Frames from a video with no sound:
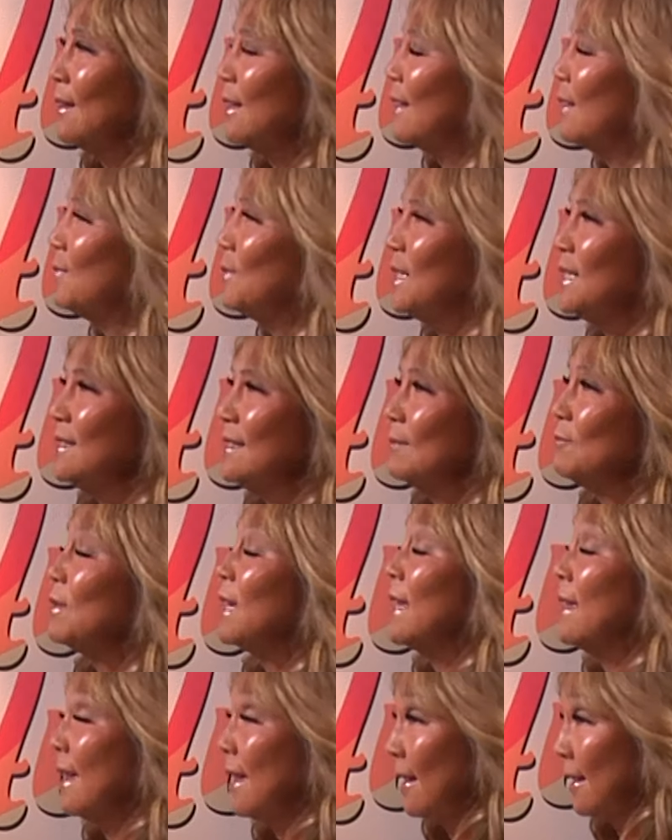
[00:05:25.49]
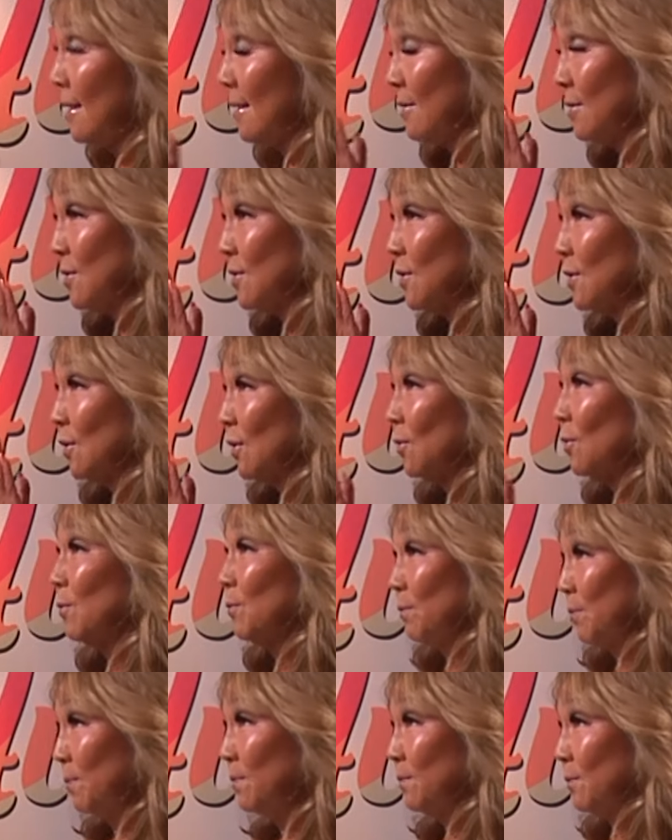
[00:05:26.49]
I mean, and
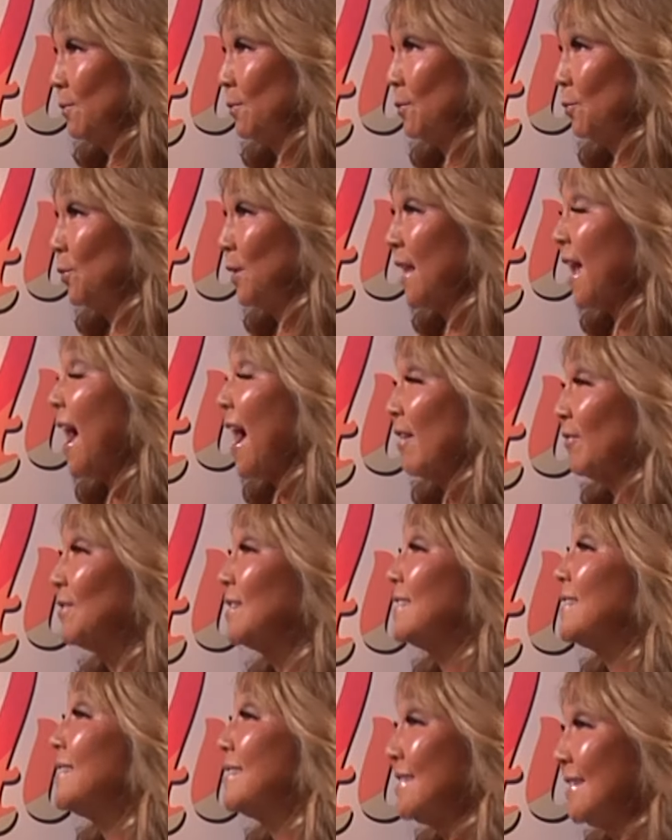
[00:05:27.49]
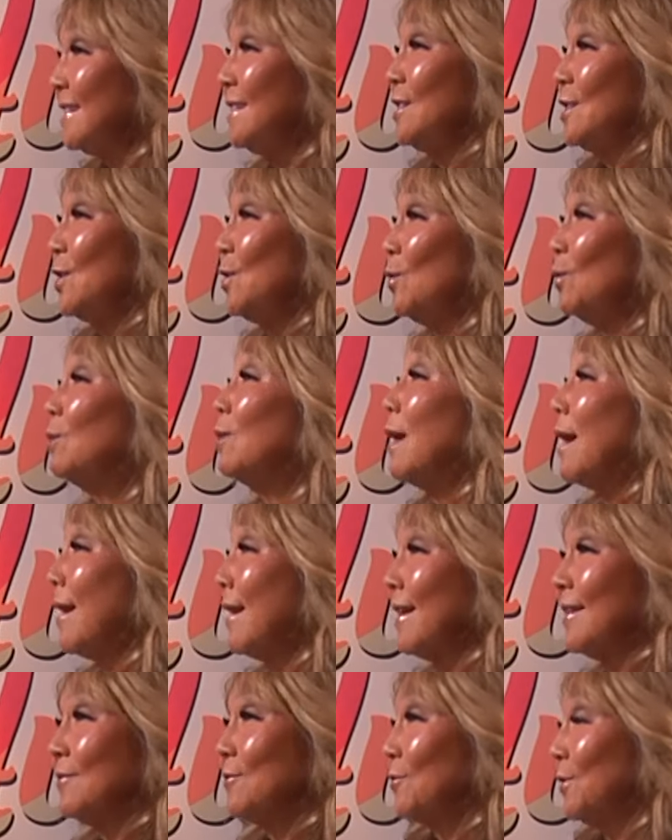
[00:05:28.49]
we have to see you
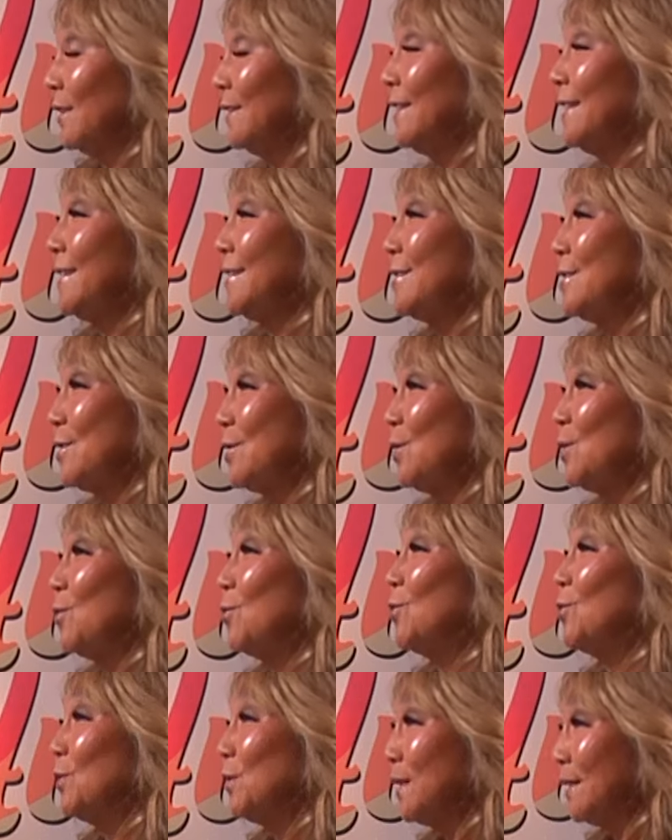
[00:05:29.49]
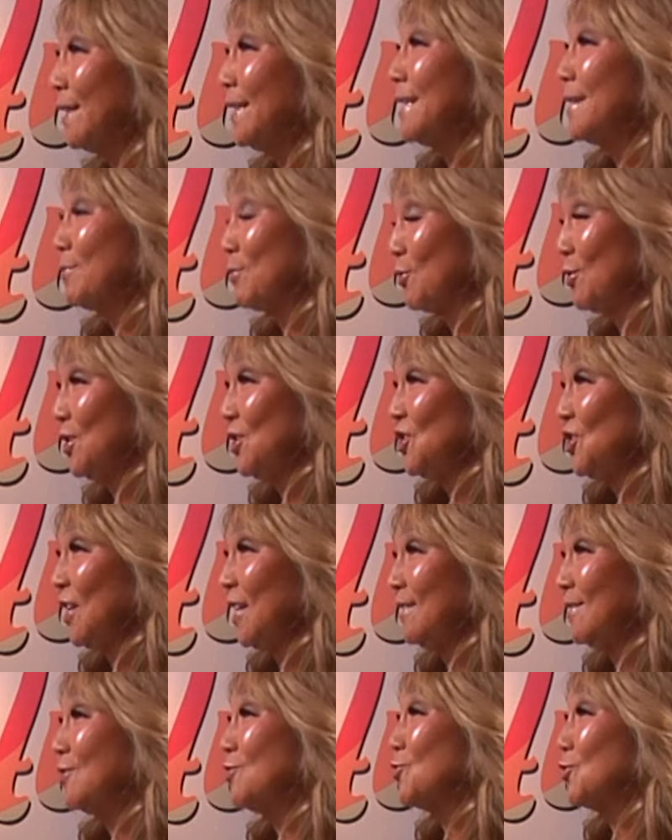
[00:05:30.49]
live, really, to really
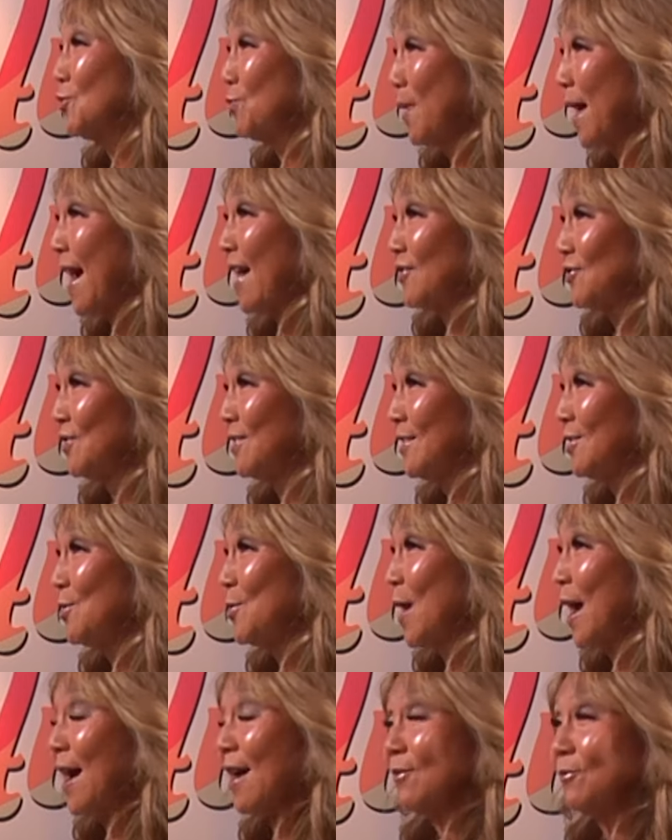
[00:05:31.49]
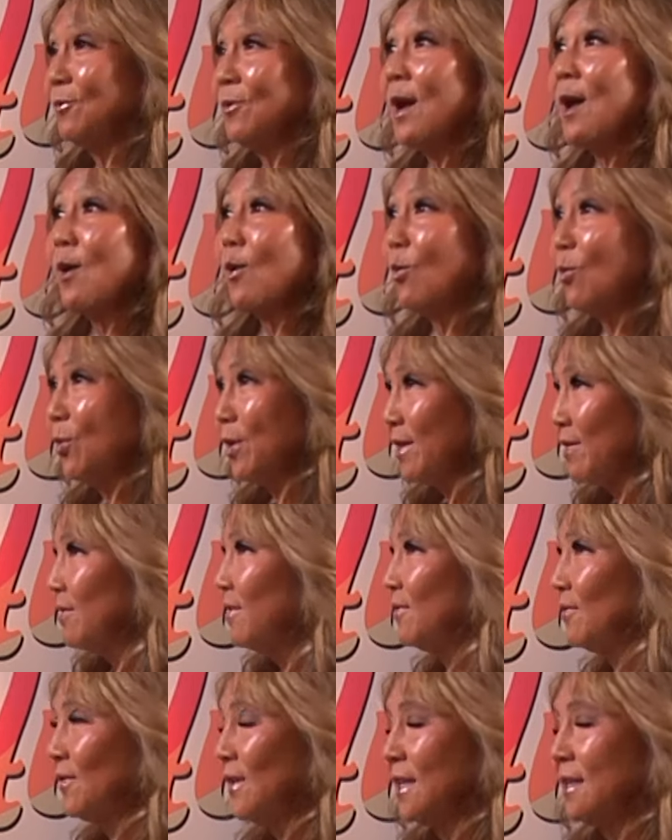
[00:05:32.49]
appreciate the true passion that you have with
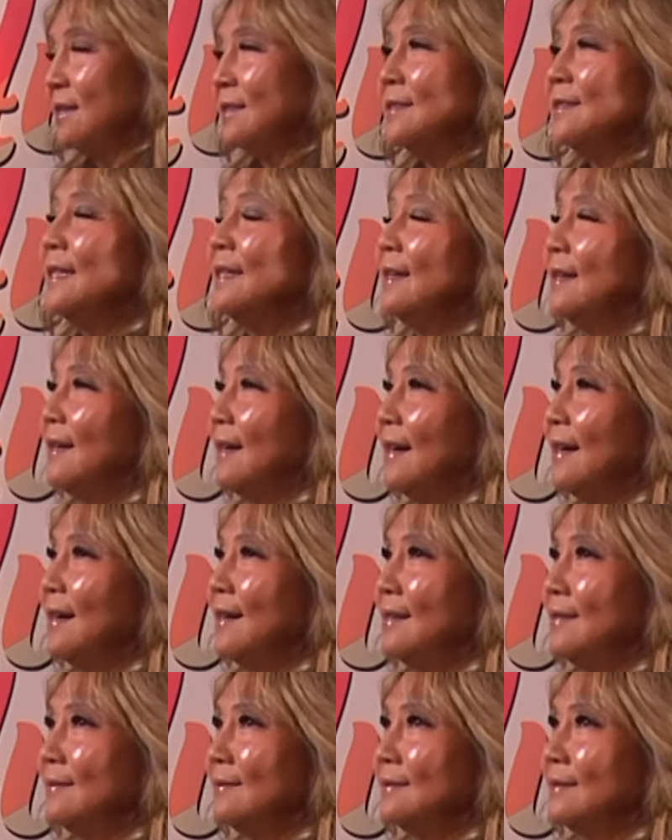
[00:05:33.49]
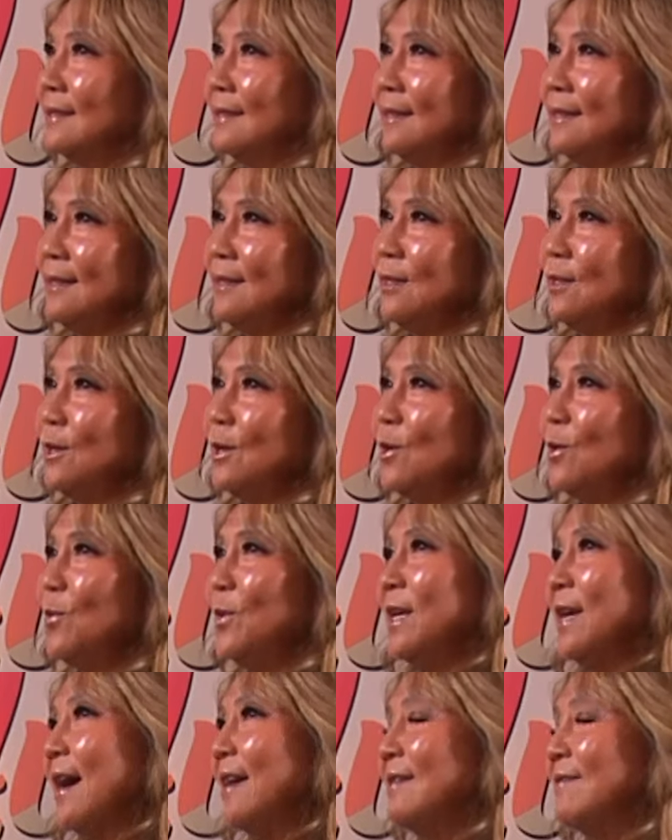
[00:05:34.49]
the fiddle. Uh, yeah. You know,
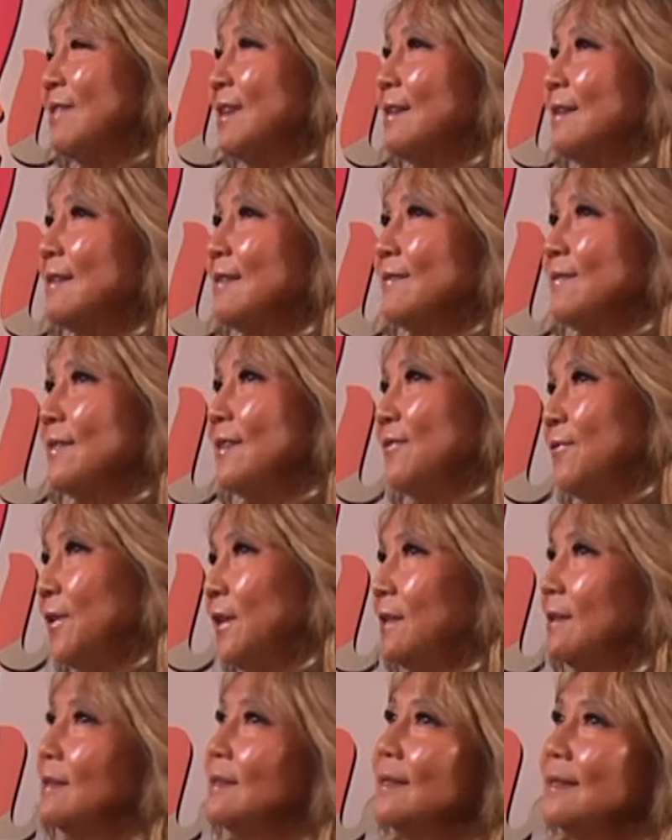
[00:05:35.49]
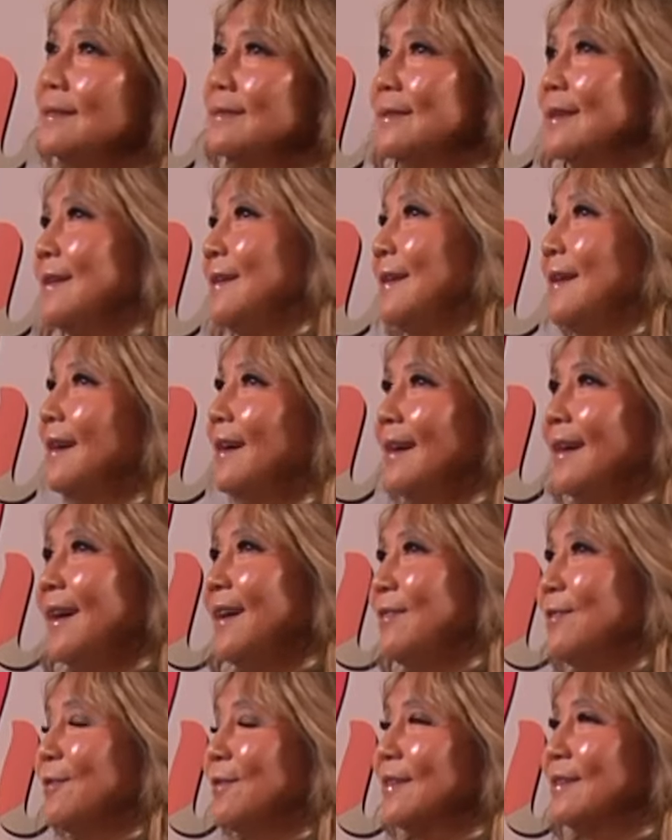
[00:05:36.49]
we kind of think of the fiddle as
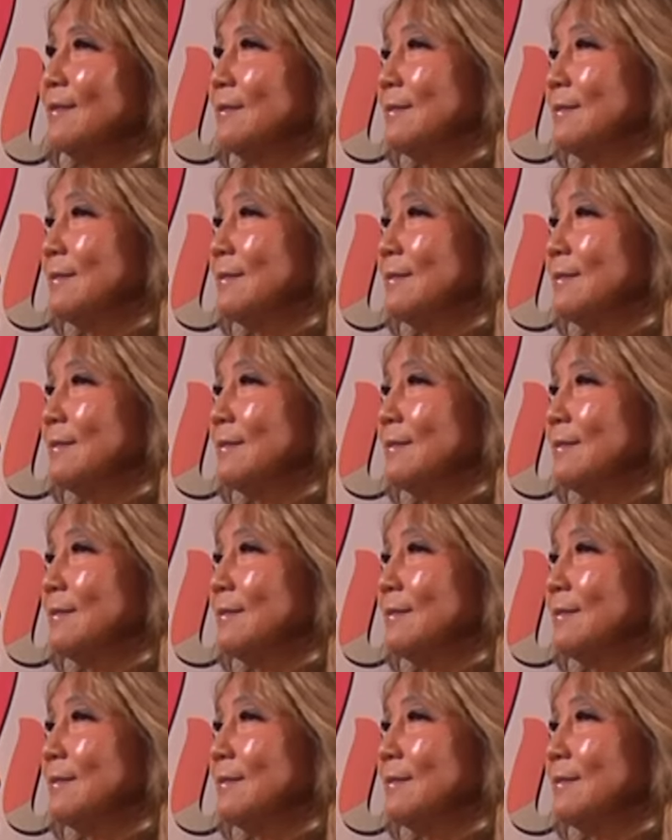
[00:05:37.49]
either